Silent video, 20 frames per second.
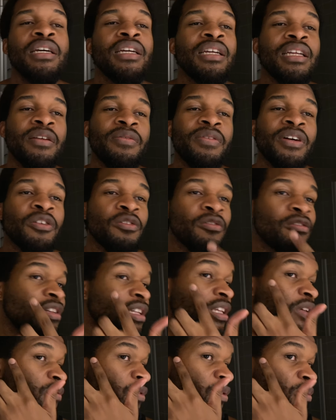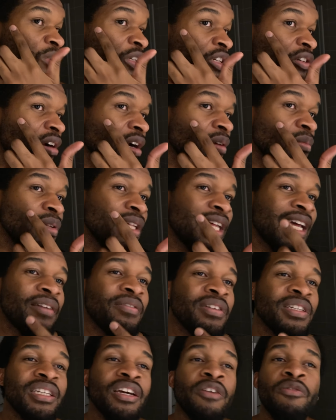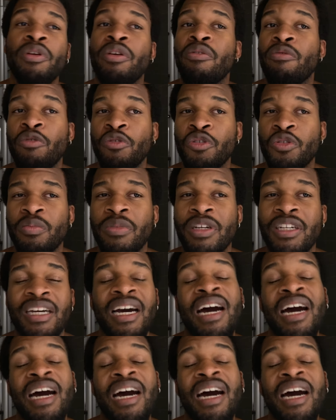if I don't clean from here, I'll be having that Rick Ross beard.